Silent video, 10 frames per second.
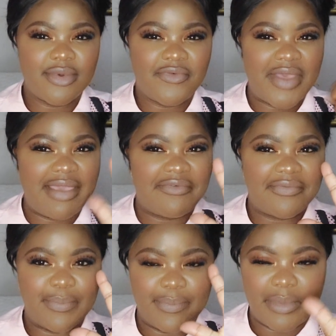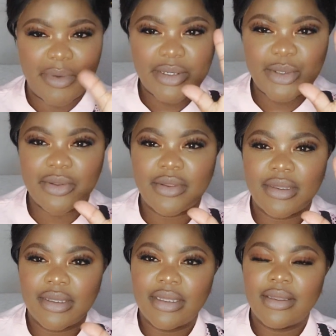or five, I'm not sure,
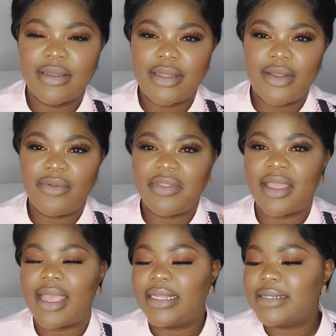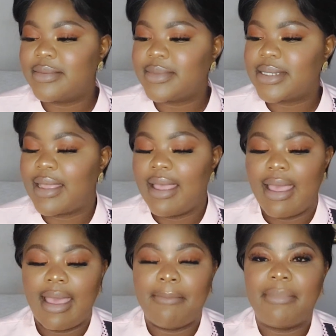clothing items.
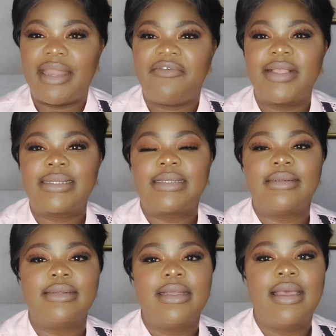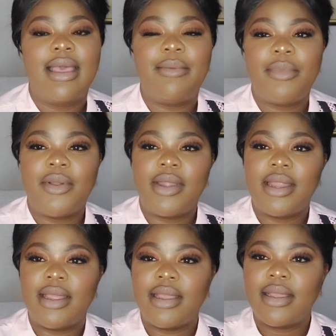But first, I'm
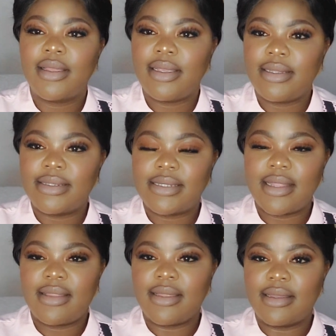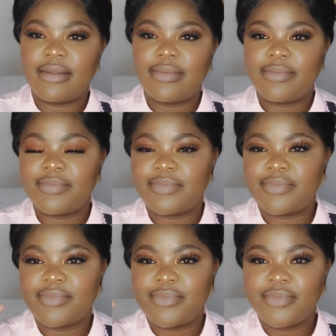gonna insert the
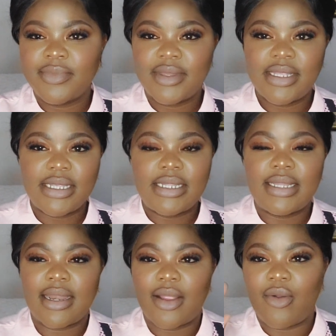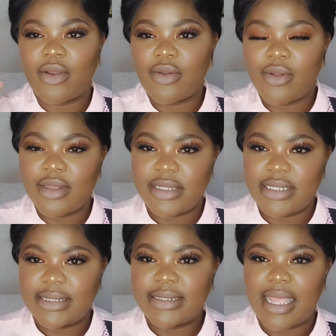thingy that I got on
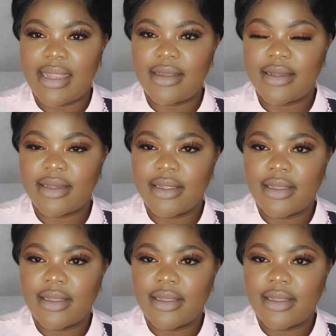this side.